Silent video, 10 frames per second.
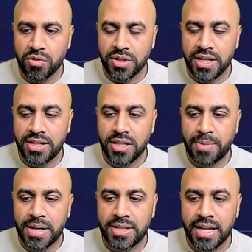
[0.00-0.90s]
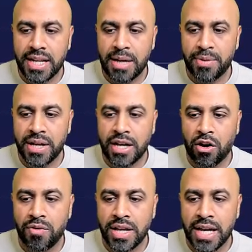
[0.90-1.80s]
So this is basically being
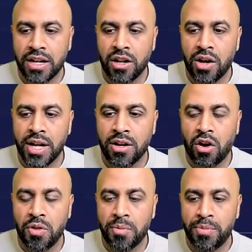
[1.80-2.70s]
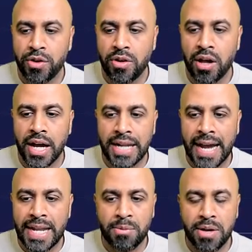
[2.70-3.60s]
on the yellow line, on the blue line,
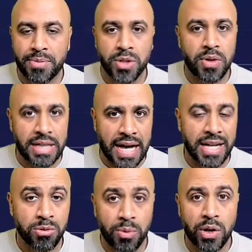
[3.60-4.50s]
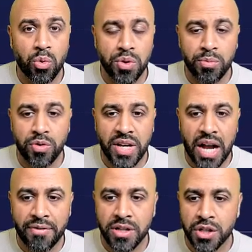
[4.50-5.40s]
anywhere in between that is what we call the moving
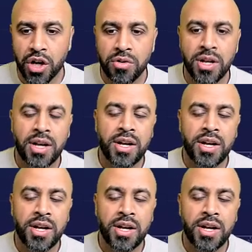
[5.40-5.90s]
average zone.